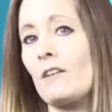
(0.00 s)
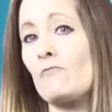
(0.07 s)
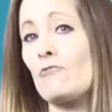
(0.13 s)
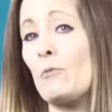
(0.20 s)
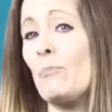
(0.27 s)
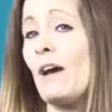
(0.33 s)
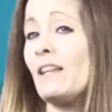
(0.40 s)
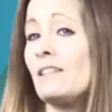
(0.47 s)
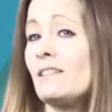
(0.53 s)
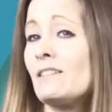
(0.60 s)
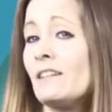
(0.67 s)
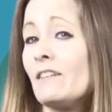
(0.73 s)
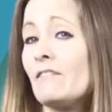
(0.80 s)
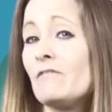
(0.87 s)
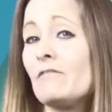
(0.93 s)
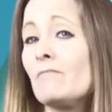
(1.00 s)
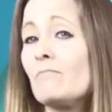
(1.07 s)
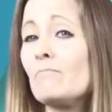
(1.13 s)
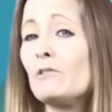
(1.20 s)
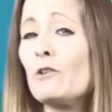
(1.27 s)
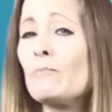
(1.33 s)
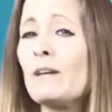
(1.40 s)
Repetitive,
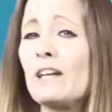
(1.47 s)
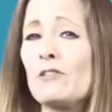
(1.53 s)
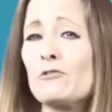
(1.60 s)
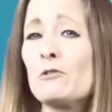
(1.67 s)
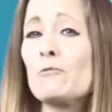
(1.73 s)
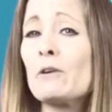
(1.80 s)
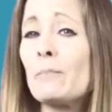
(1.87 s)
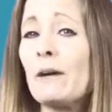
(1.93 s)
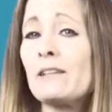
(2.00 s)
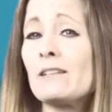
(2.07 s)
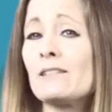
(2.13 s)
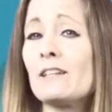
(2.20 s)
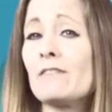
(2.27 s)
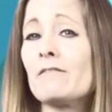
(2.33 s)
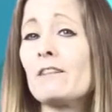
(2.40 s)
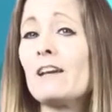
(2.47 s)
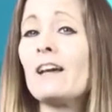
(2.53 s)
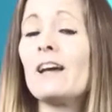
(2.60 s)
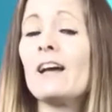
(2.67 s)
don't make it too repetitive.